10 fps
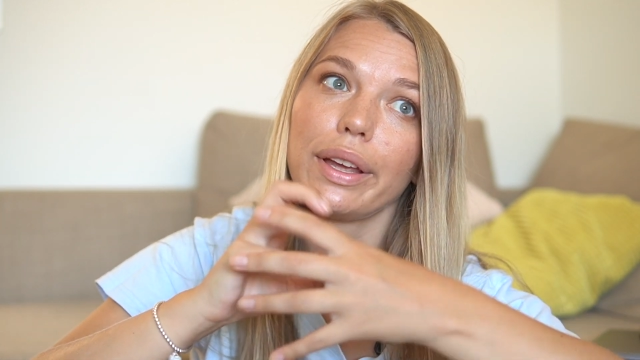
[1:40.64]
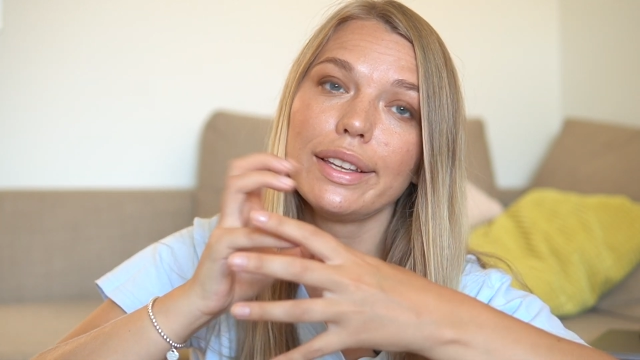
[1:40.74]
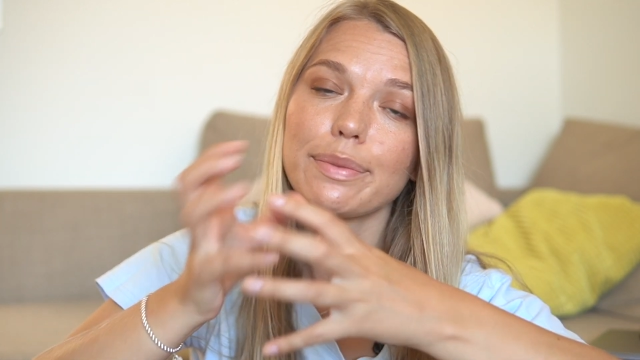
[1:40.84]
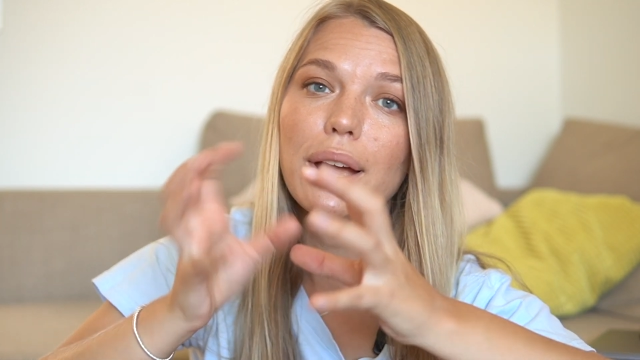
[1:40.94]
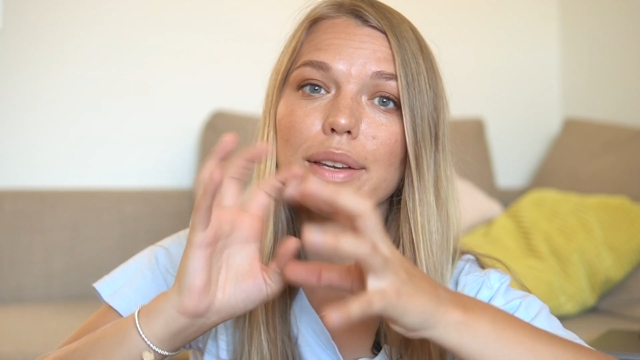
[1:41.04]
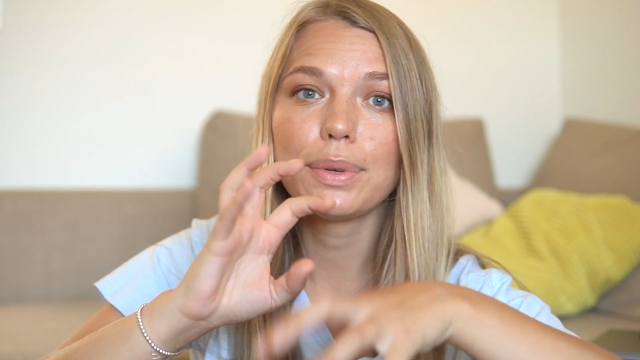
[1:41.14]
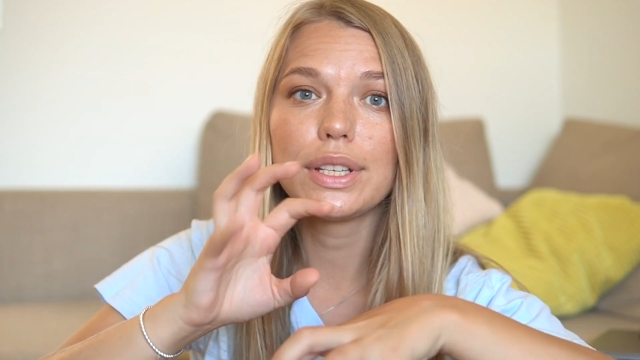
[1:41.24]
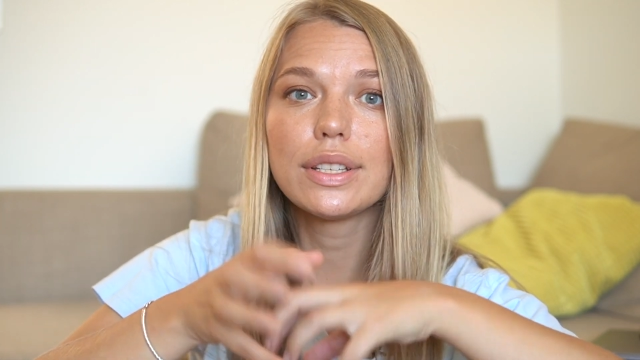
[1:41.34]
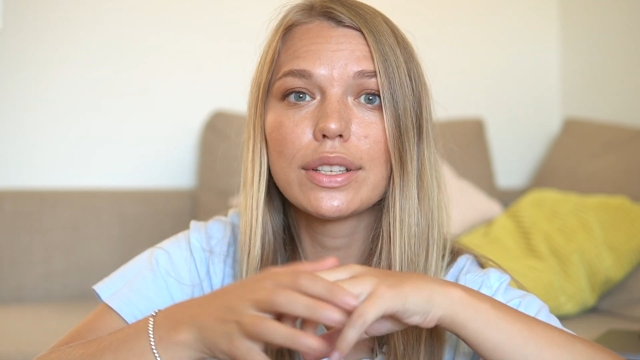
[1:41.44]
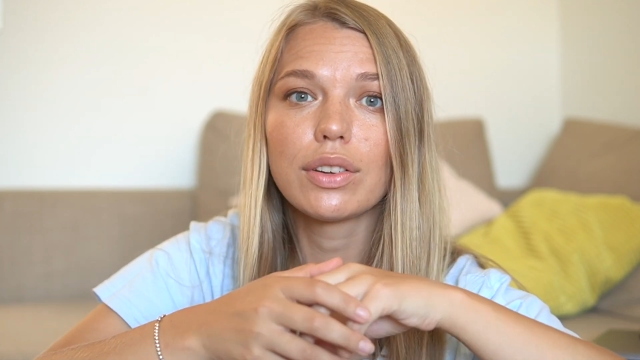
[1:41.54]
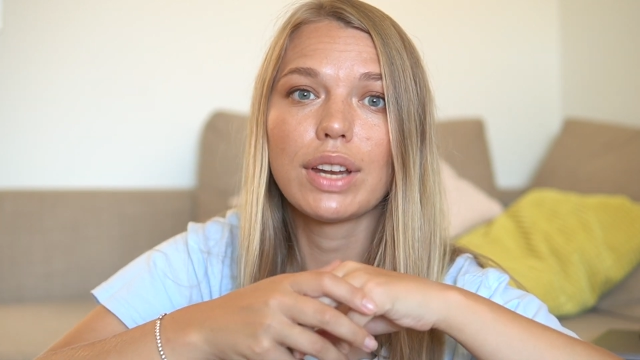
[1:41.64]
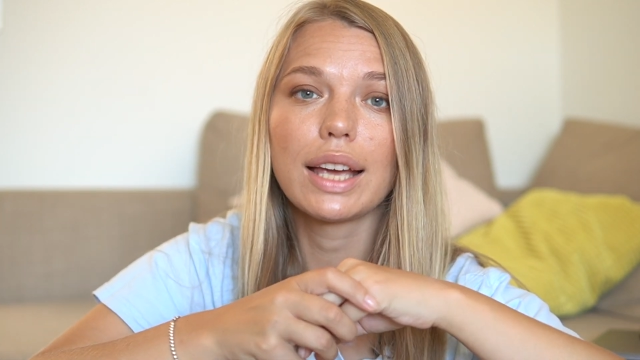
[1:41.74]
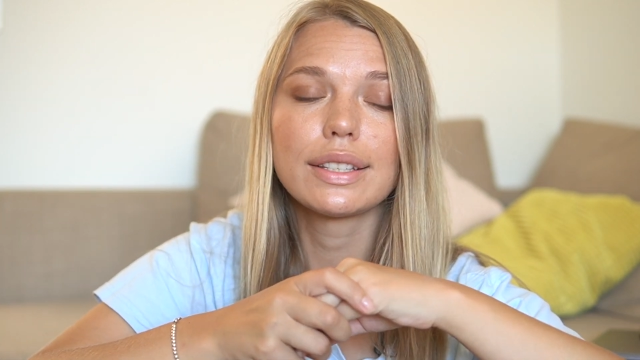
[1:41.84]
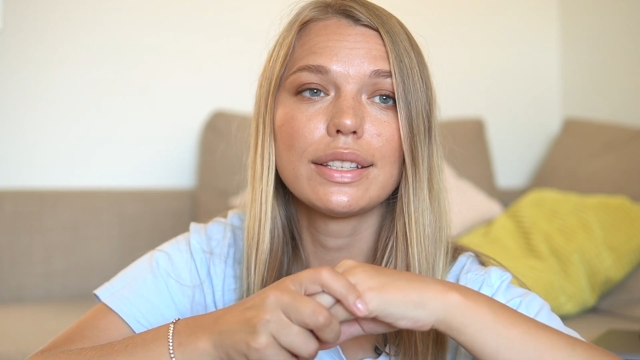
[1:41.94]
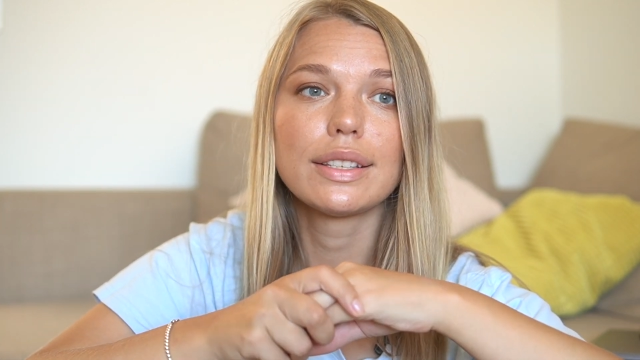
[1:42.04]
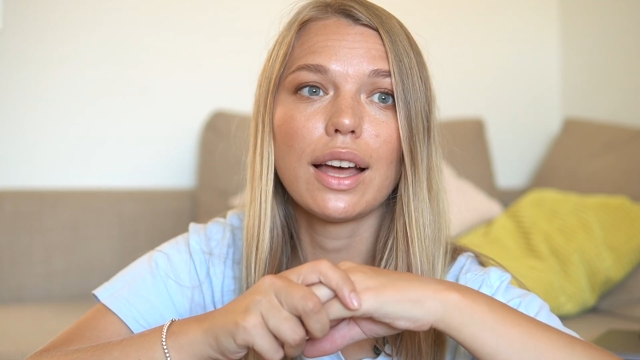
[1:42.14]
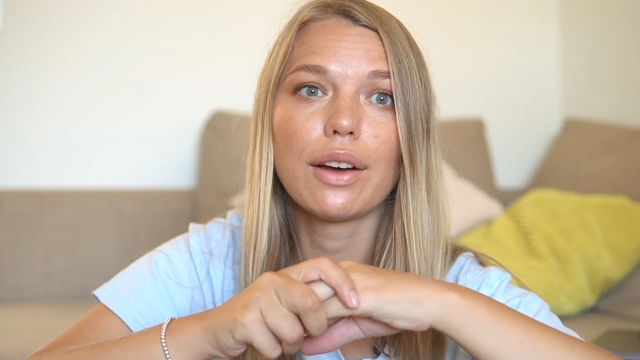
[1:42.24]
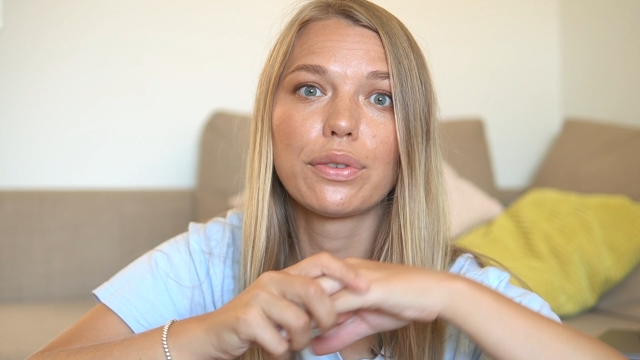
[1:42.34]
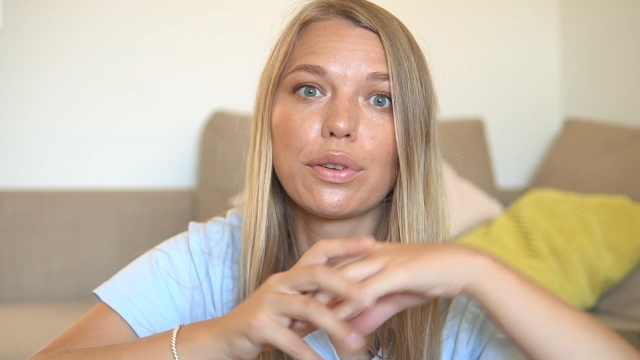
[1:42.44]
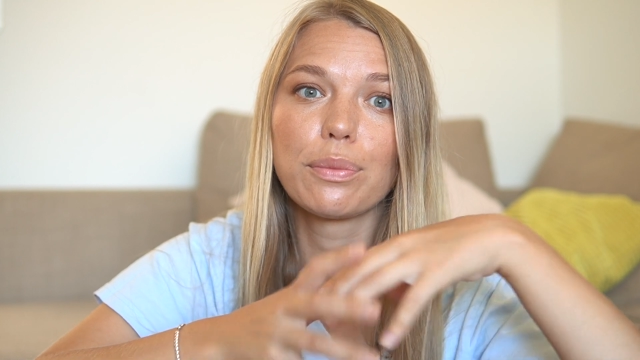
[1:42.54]
it might be disconnected
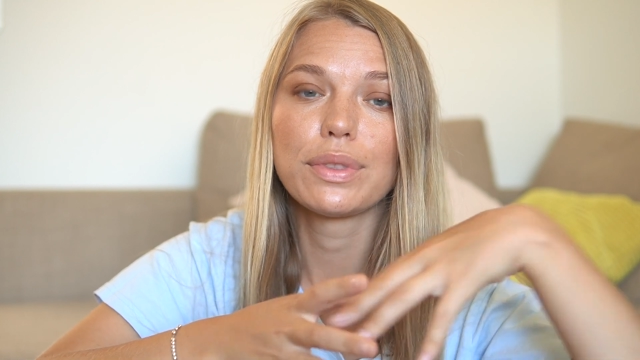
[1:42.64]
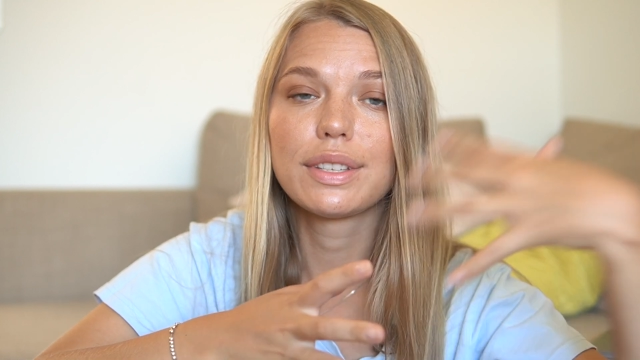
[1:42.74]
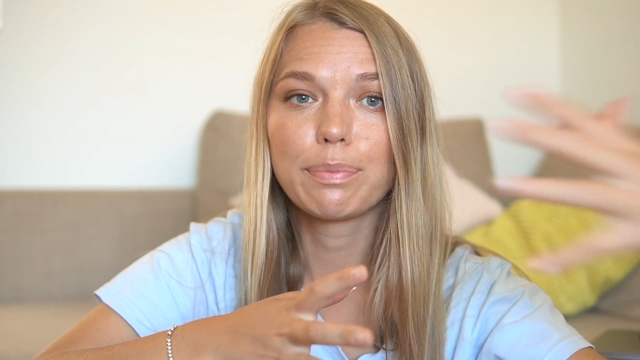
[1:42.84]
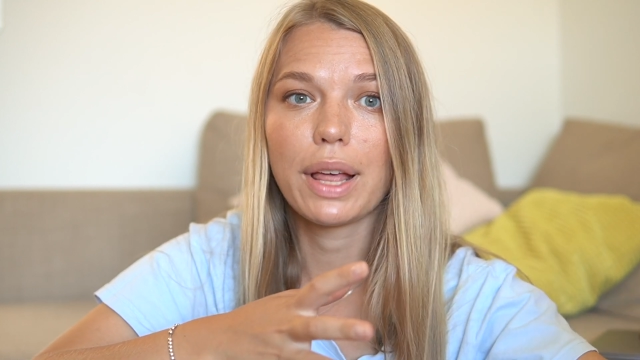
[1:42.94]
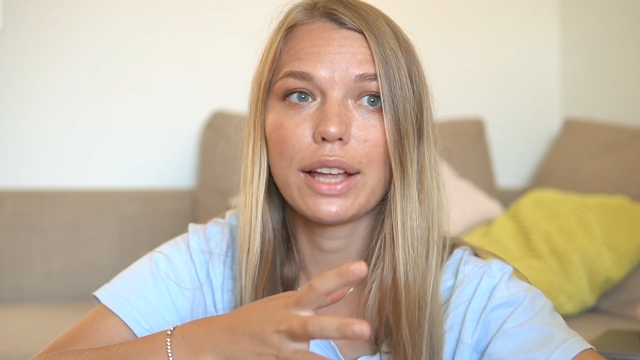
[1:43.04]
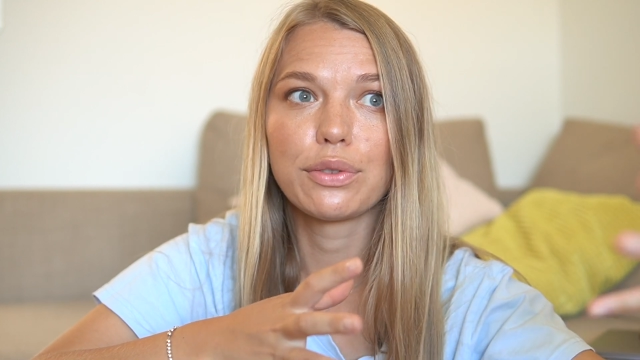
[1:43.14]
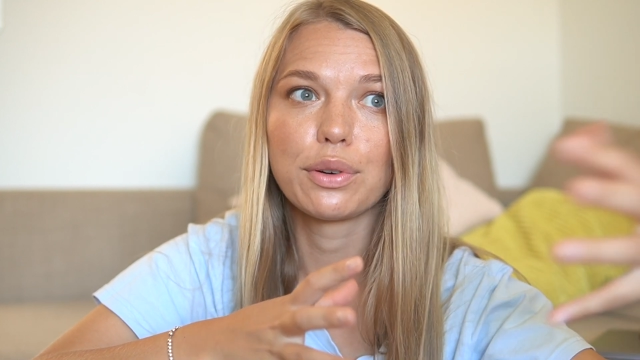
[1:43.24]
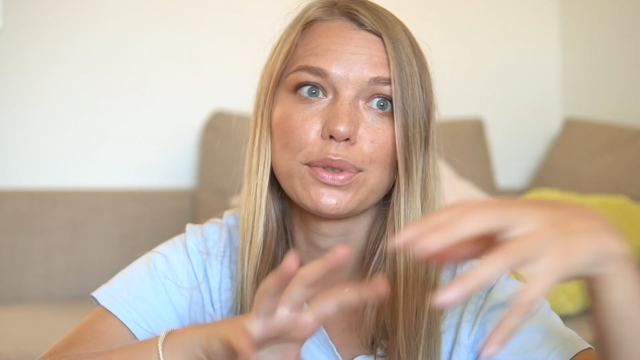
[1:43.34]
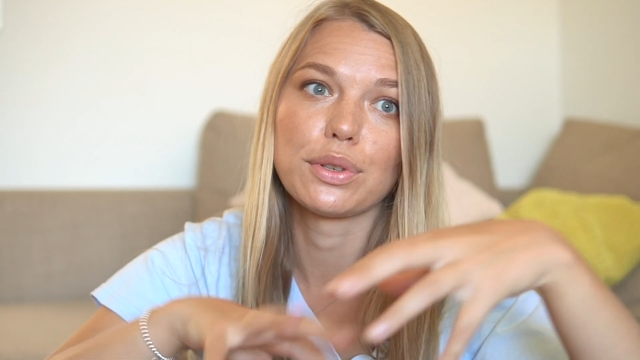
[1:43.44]
from this platform.